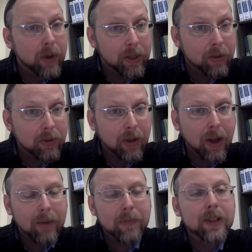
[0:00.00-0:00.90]
with,
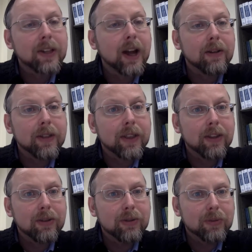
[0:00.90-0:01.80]
the style that they
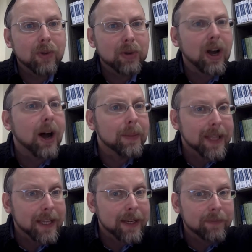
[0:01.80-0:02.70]
use most
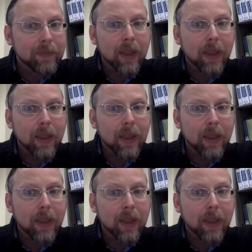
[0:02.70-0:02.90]
commonly.